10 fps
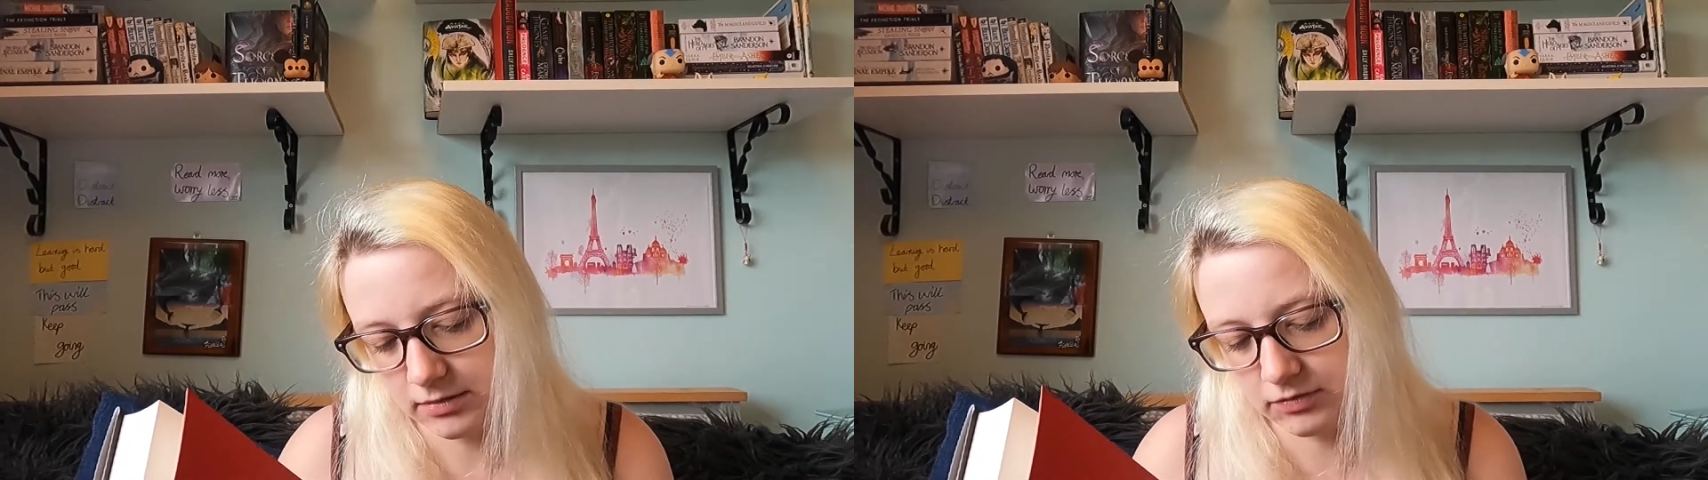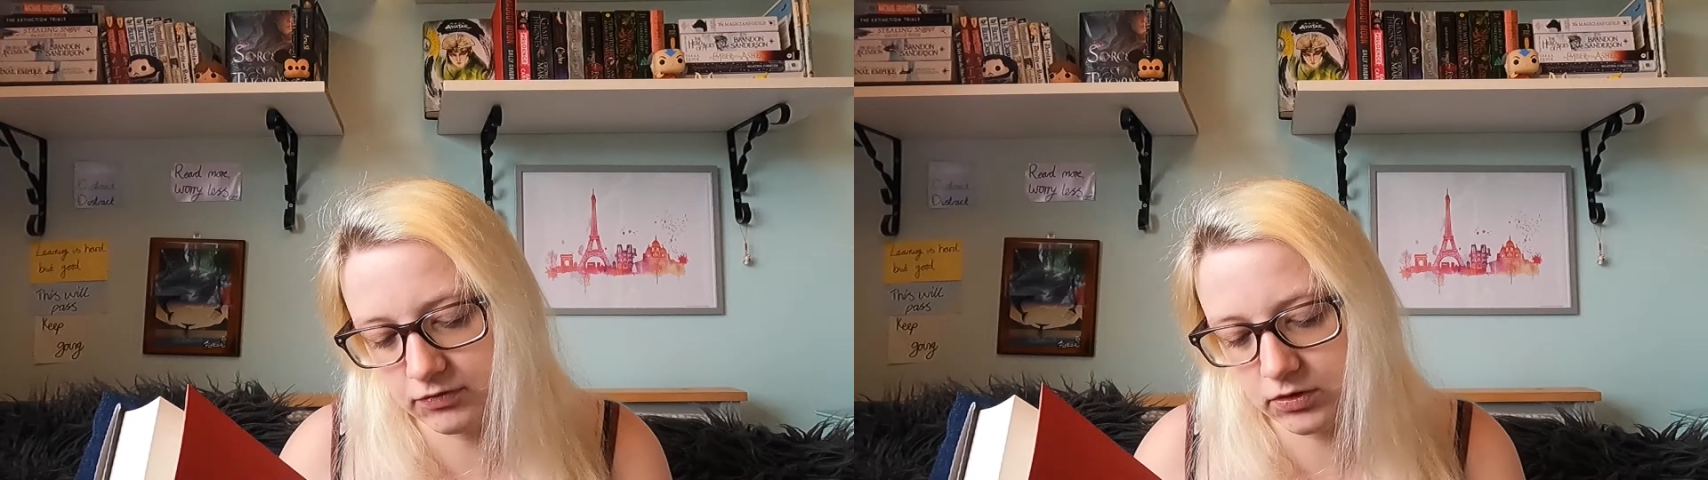
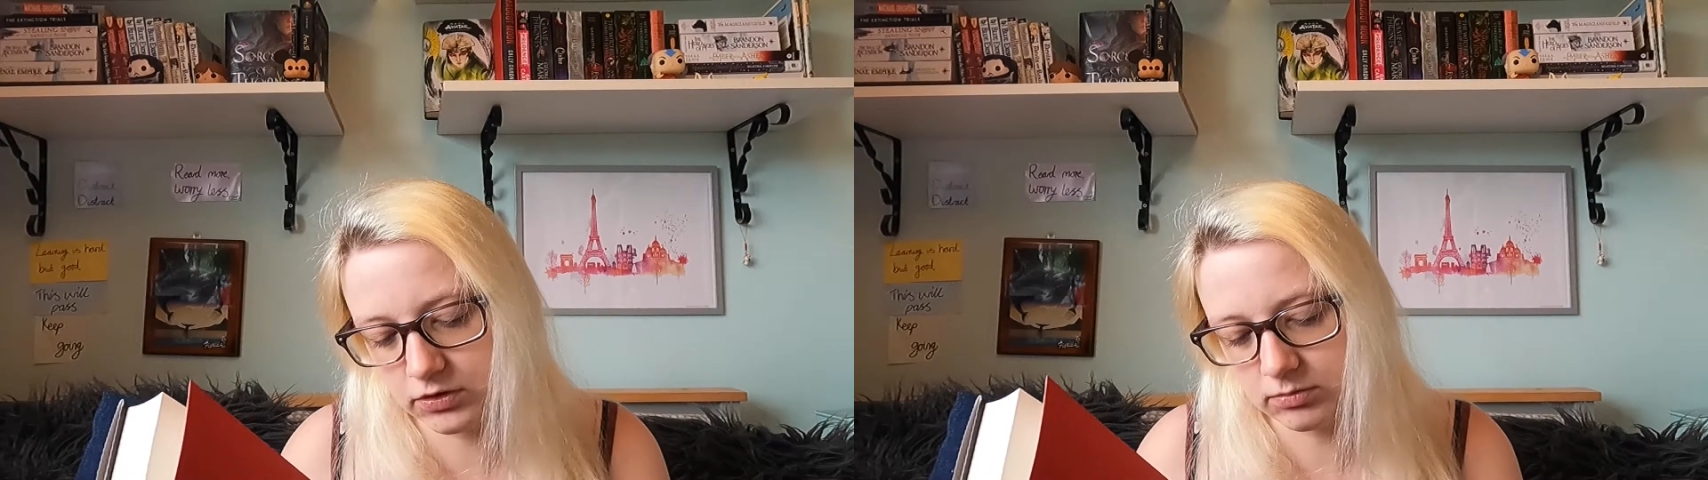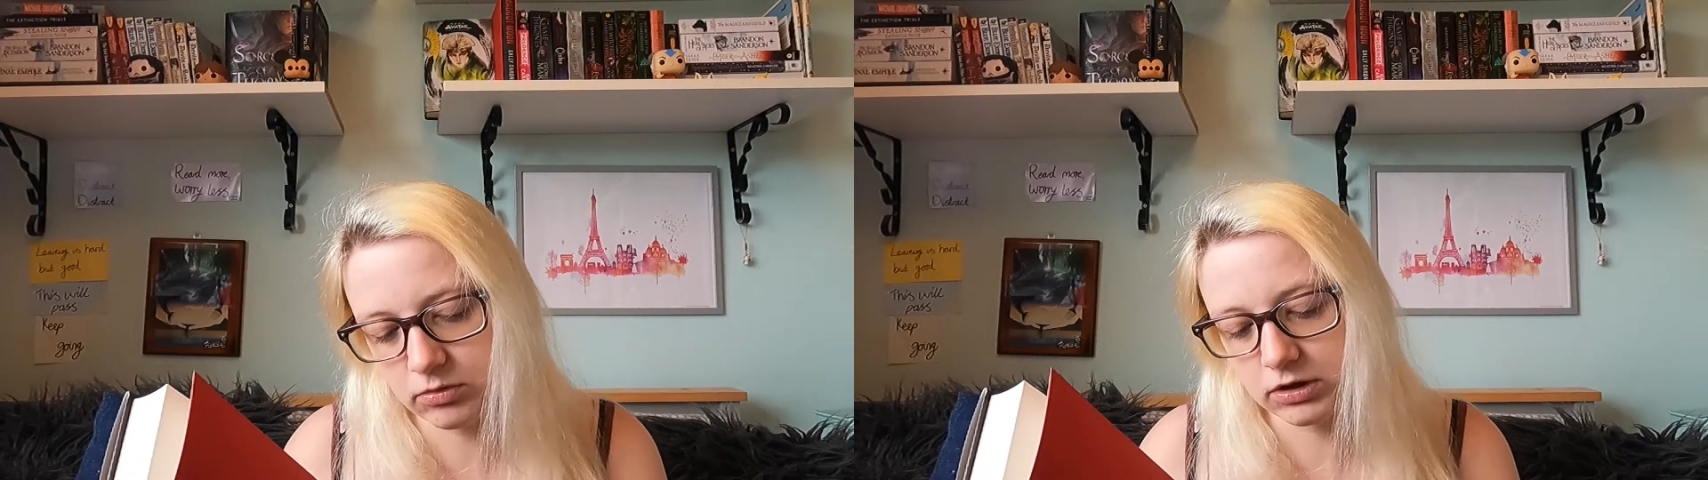before
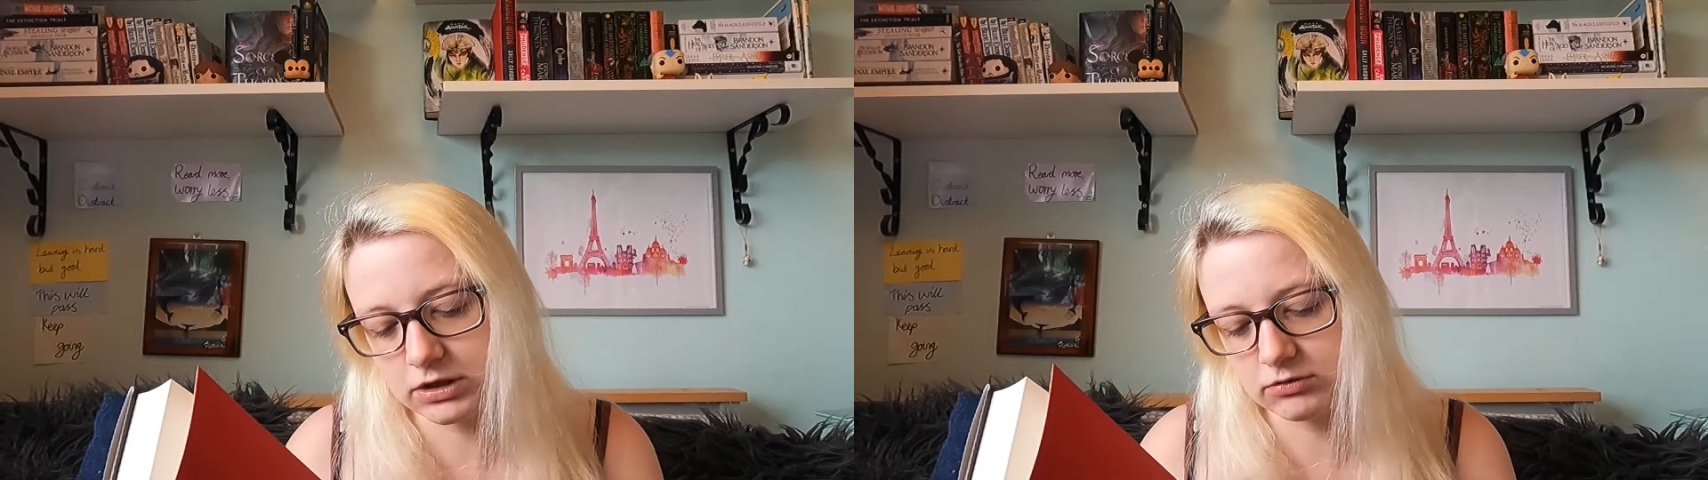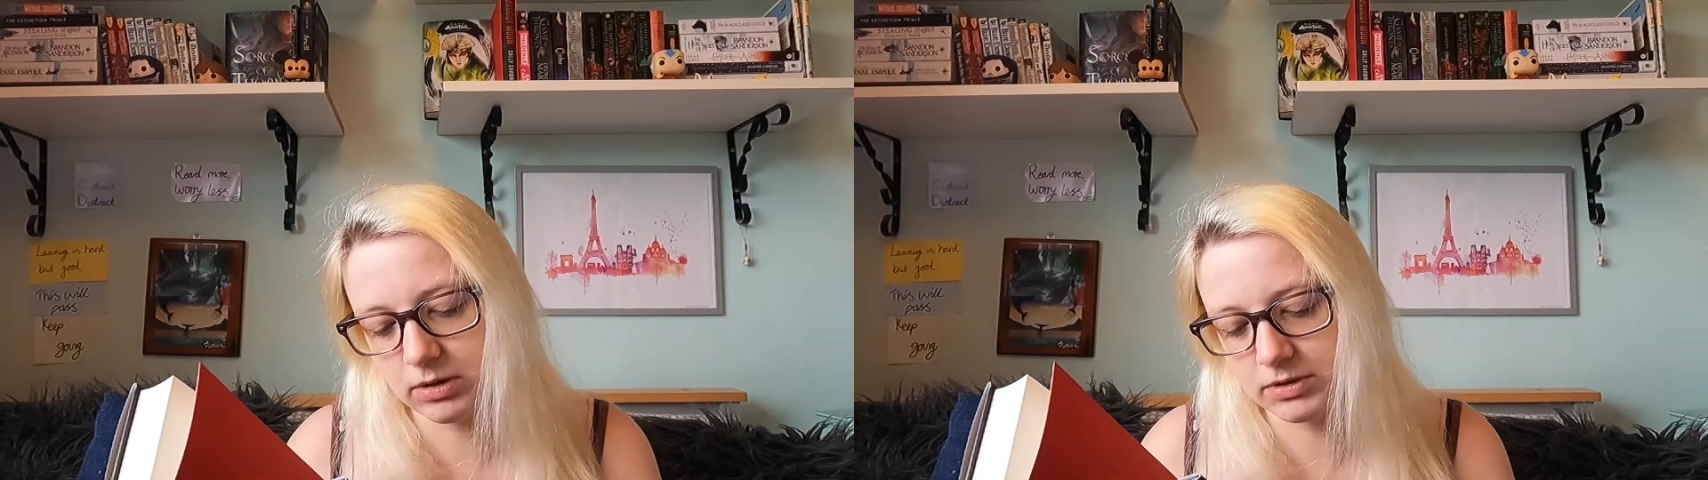the war
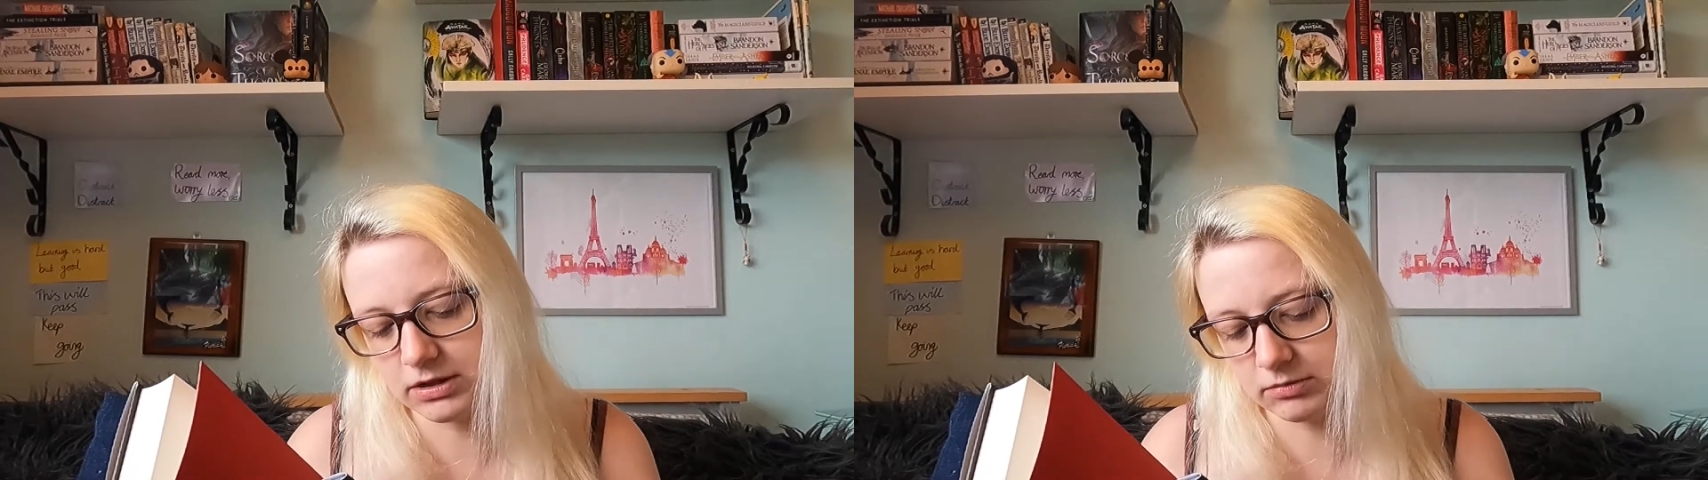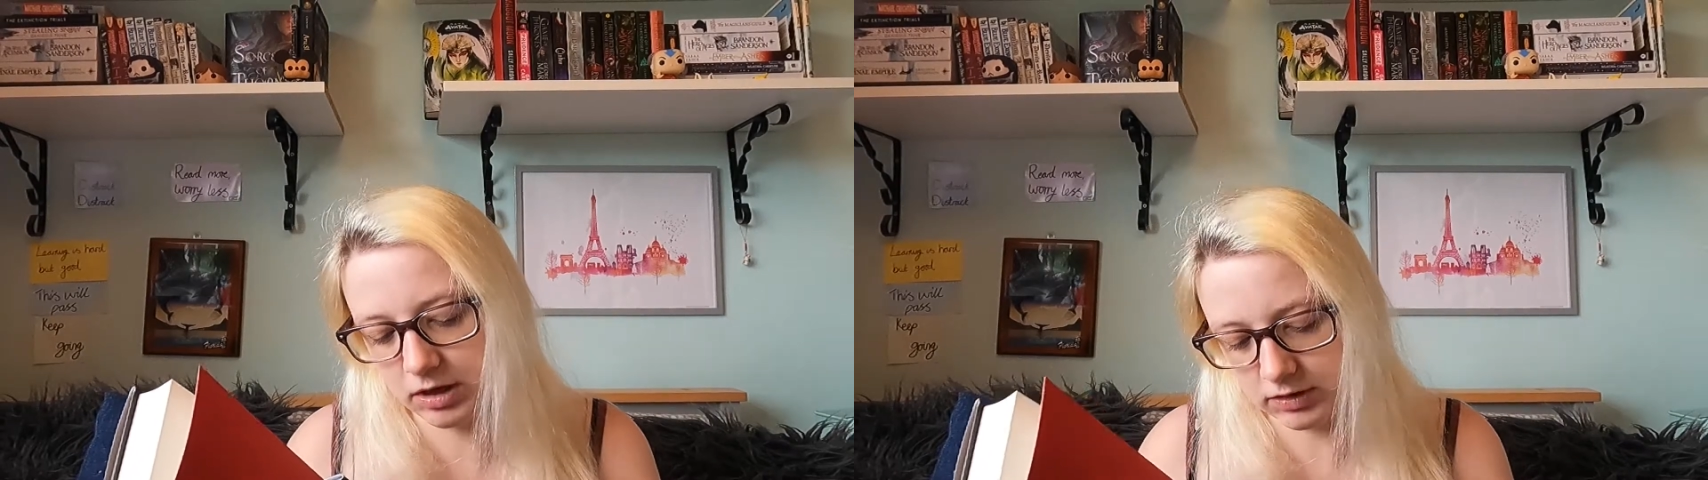disrupted
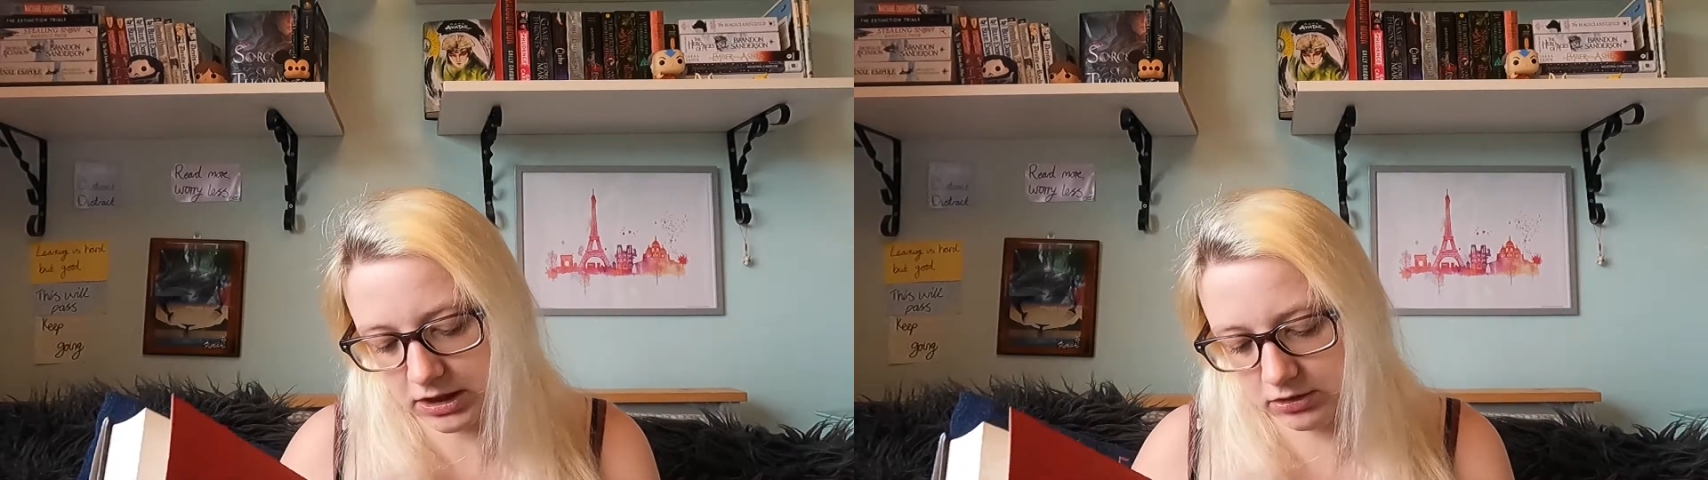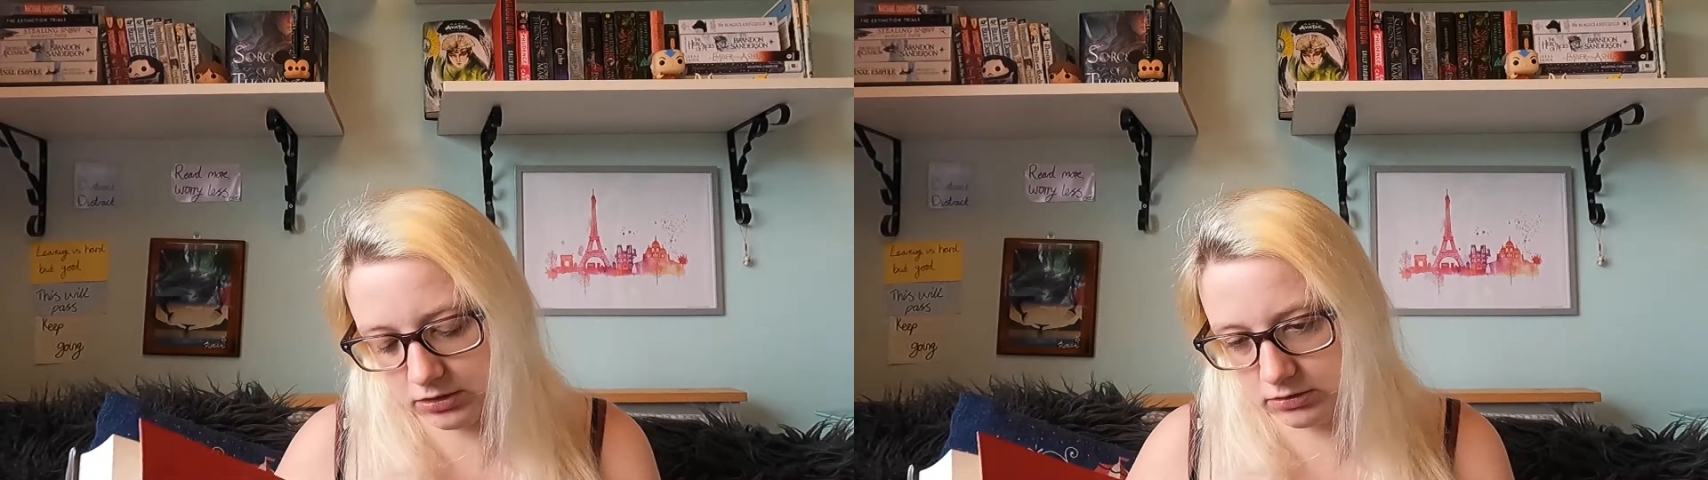the world
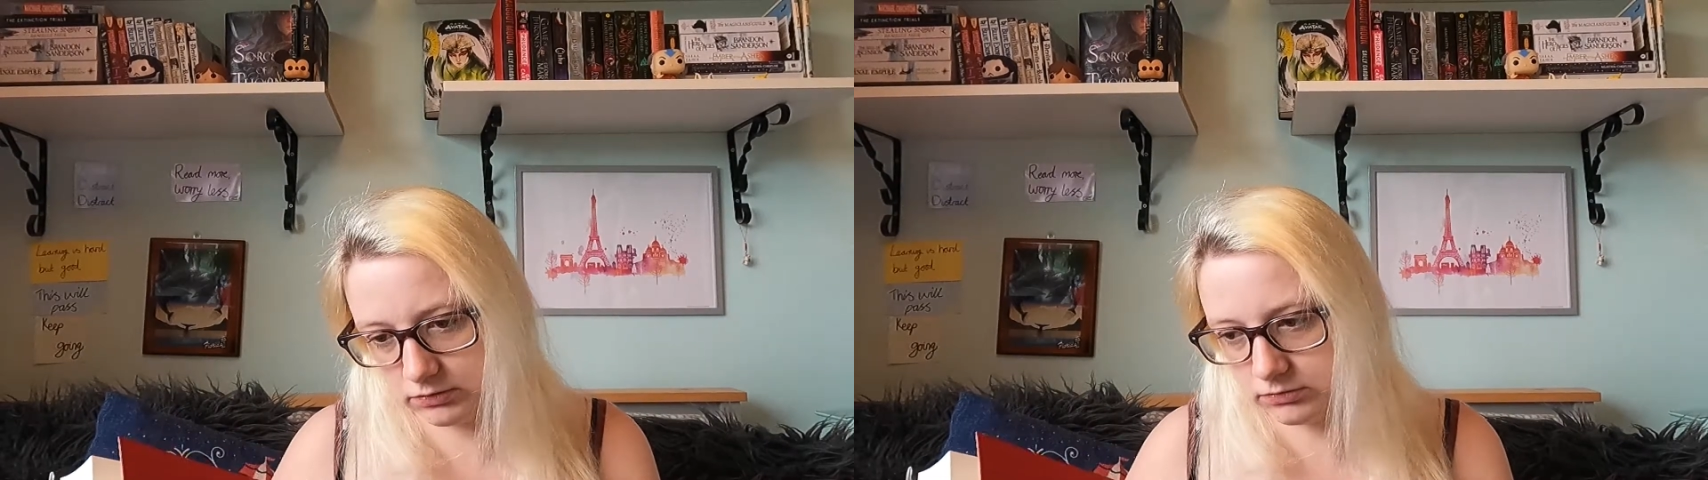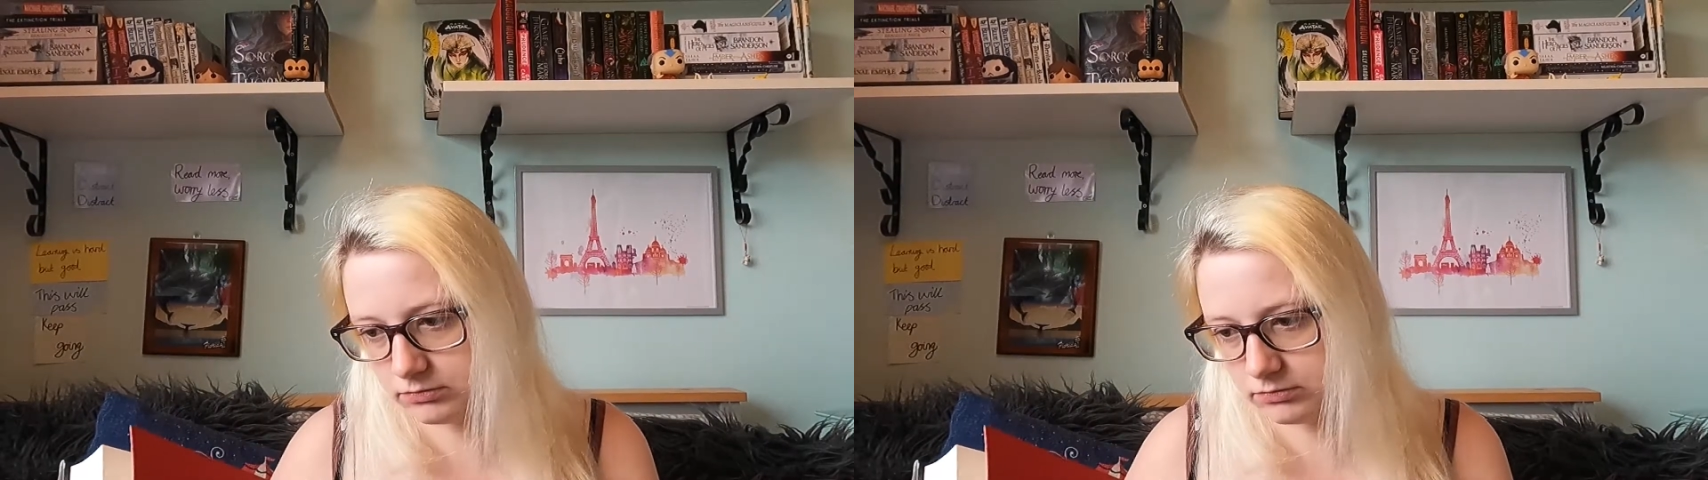they knew.